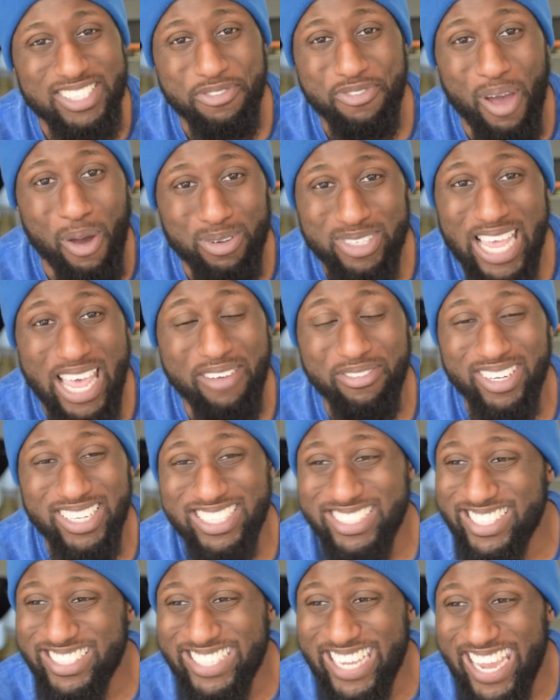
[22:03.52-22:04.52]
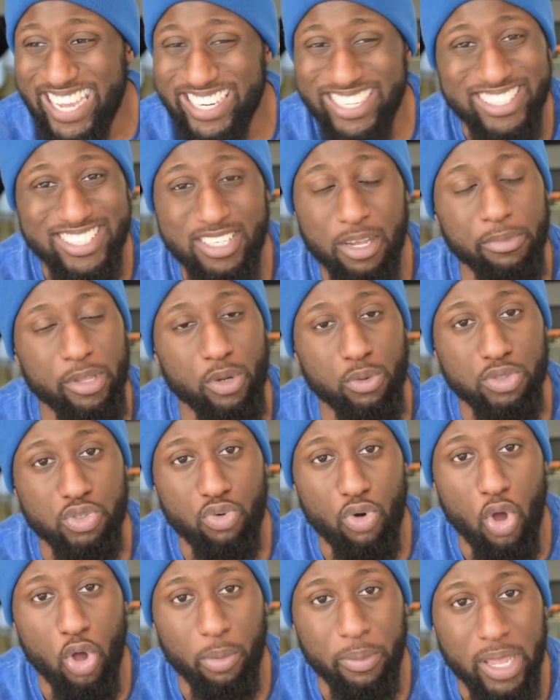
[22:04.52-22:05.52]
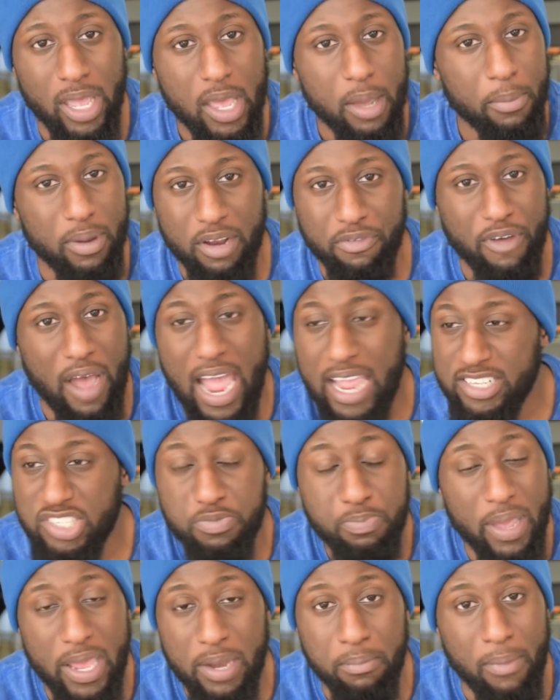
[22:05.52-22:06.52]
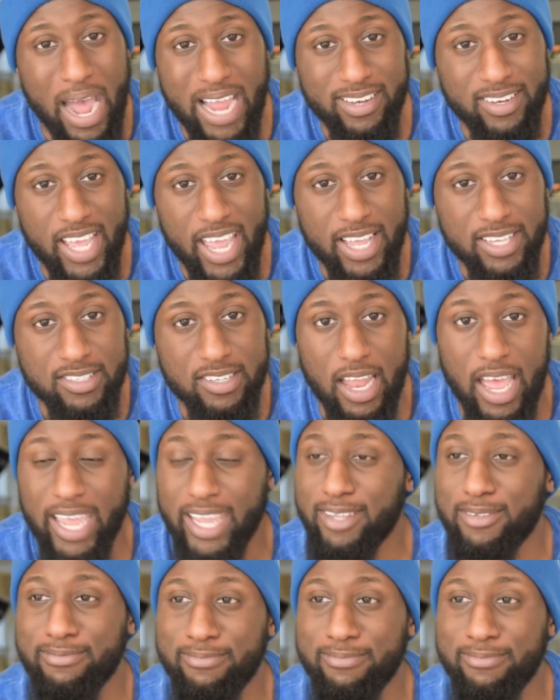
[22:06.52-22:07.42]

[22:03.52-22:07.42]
if I was heavily sedated, something was wrong. But if I spend my days like,